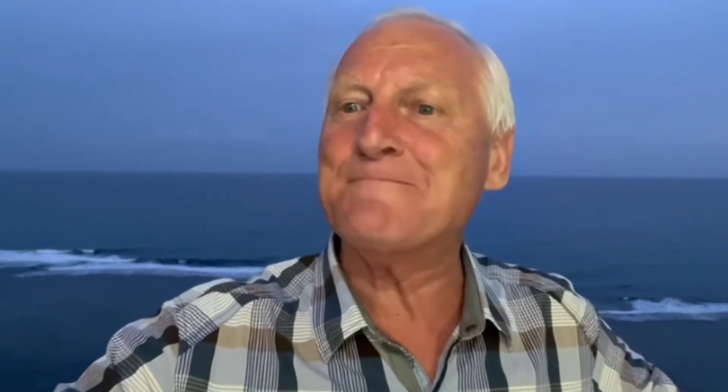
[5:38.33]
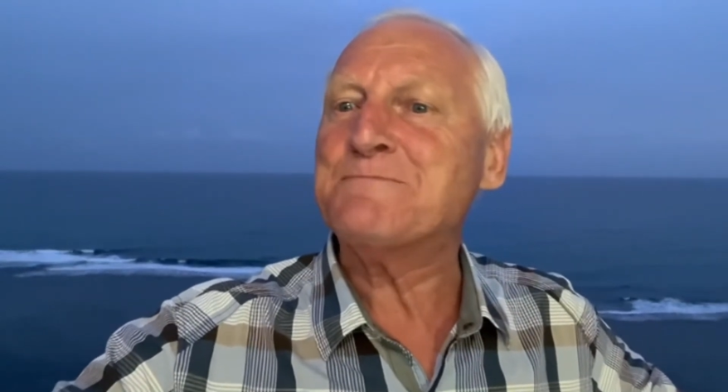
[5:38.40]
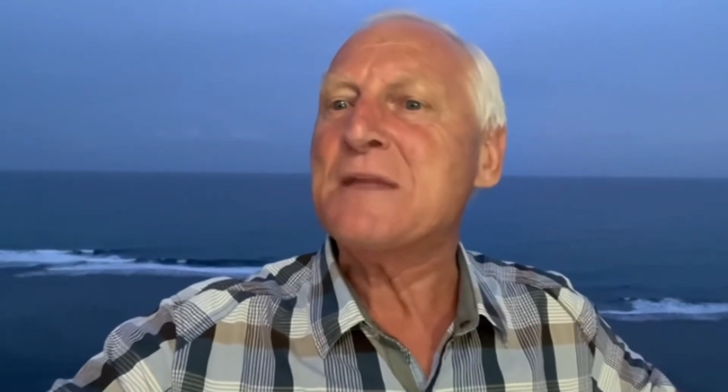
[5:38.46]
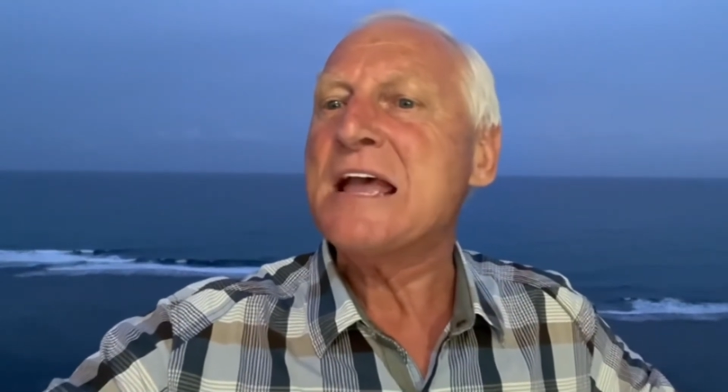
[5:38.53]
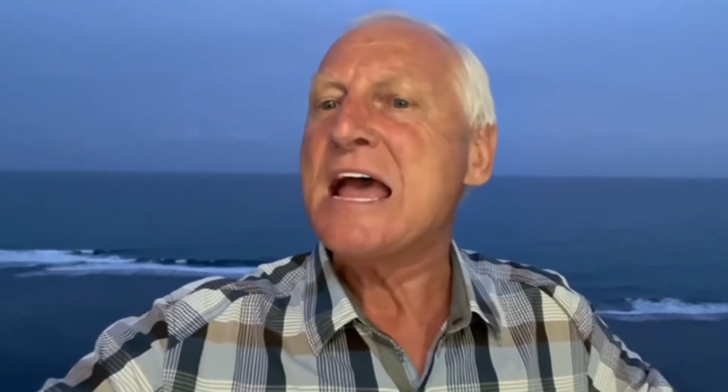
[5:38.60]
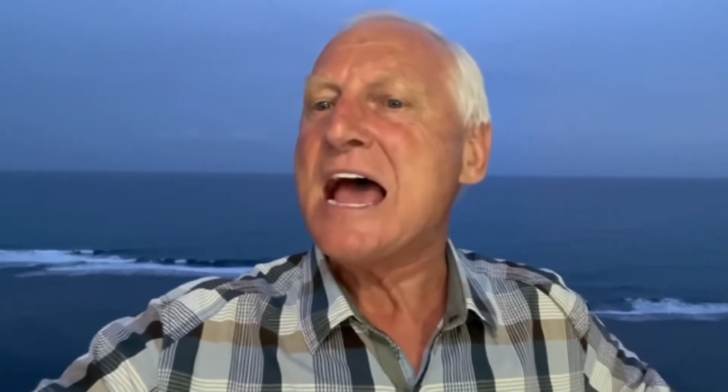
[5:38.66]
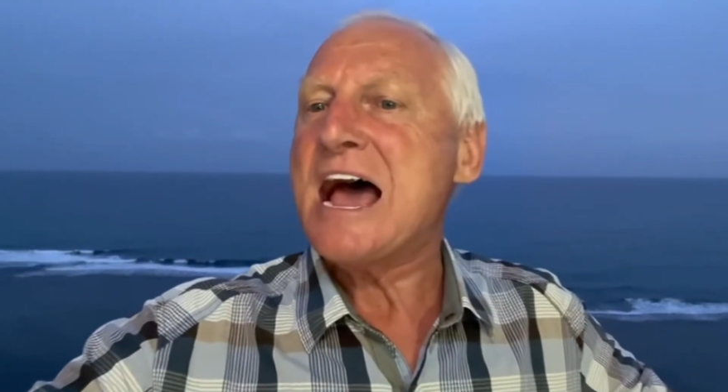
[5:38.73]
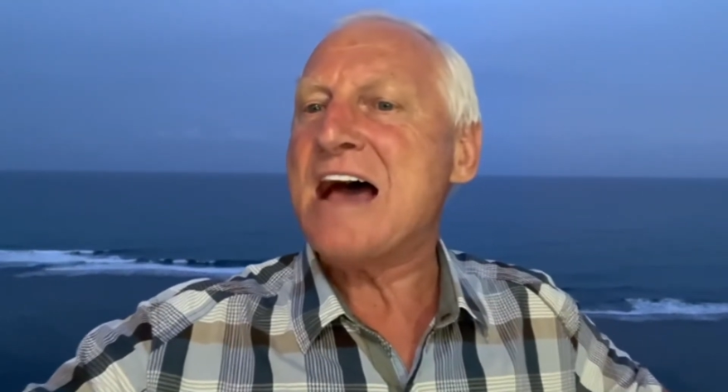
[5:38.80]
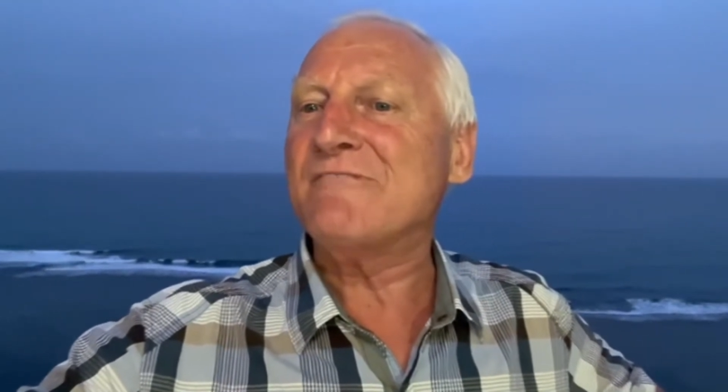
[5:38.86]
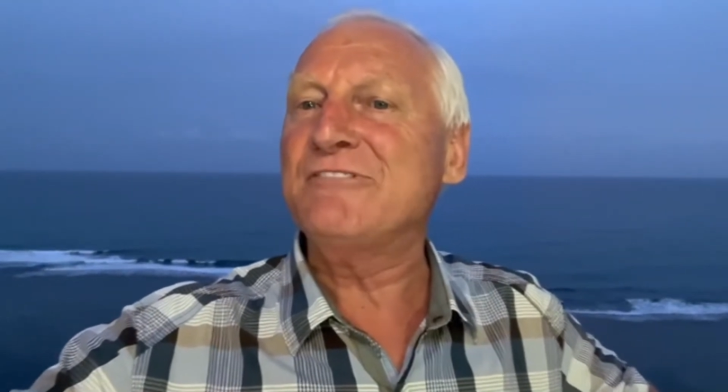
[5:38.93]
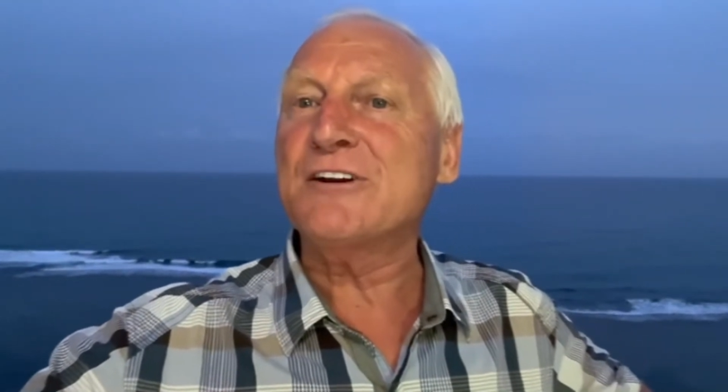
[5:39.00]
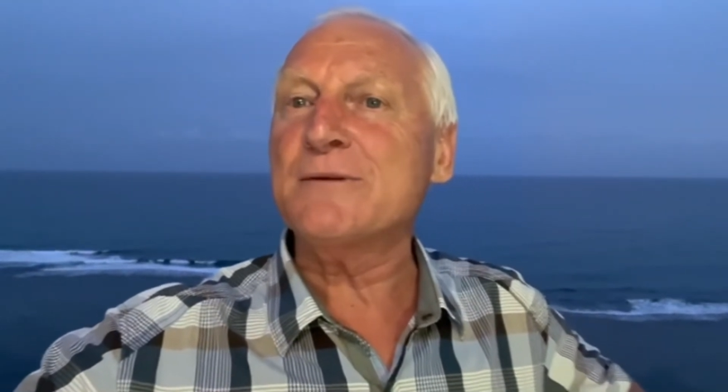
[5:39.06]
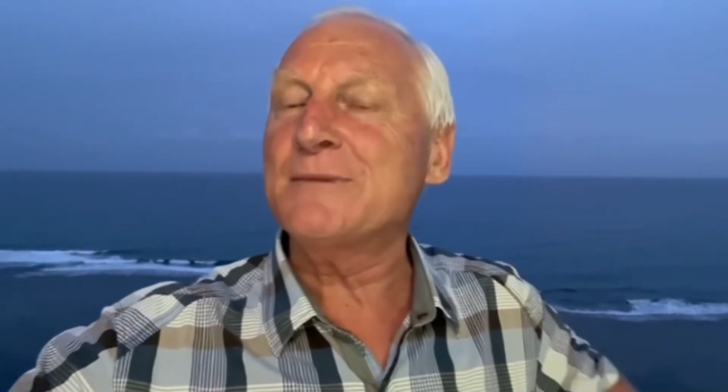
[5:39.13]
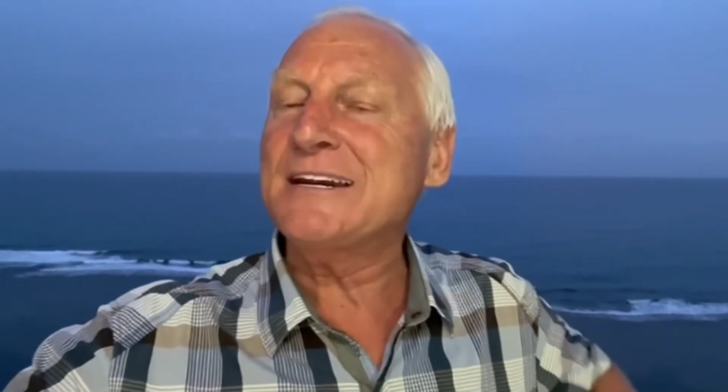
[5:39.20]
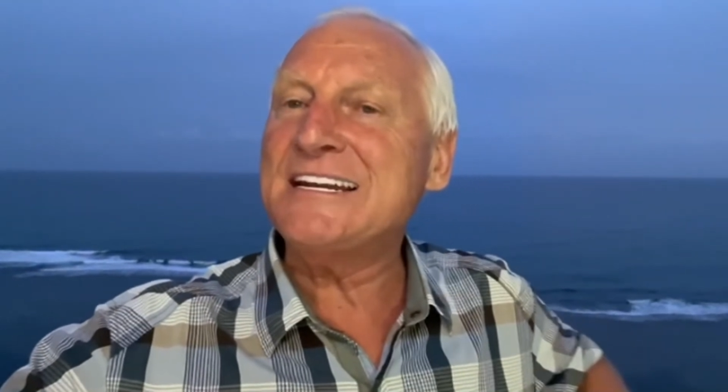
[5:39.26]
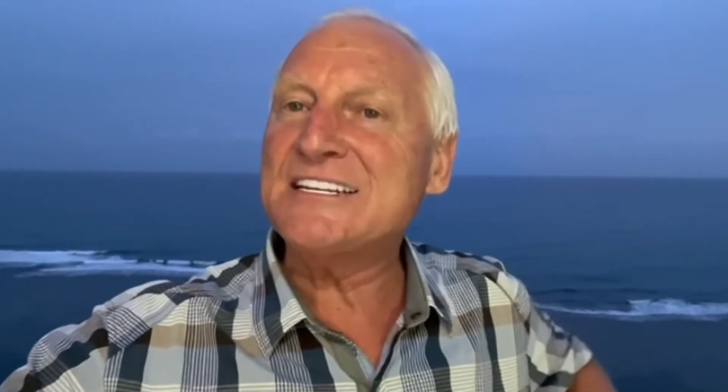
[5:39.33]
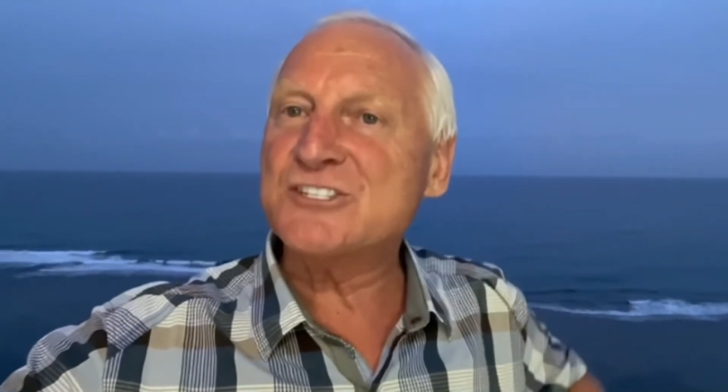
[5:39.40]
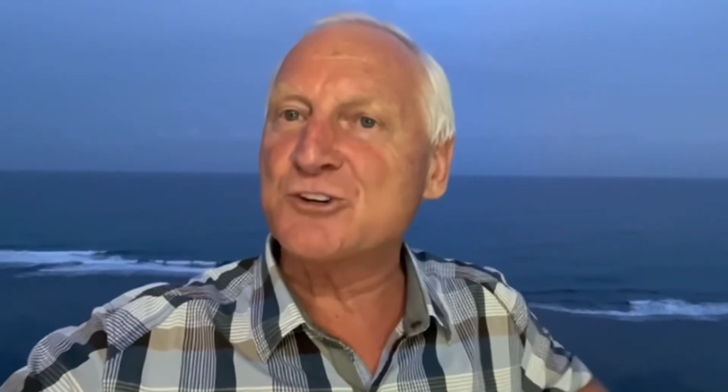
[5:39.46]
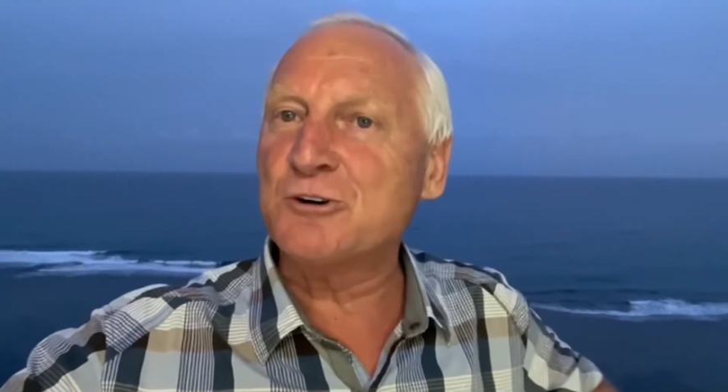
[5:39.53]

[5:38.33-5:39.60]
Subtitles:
And vitamin E is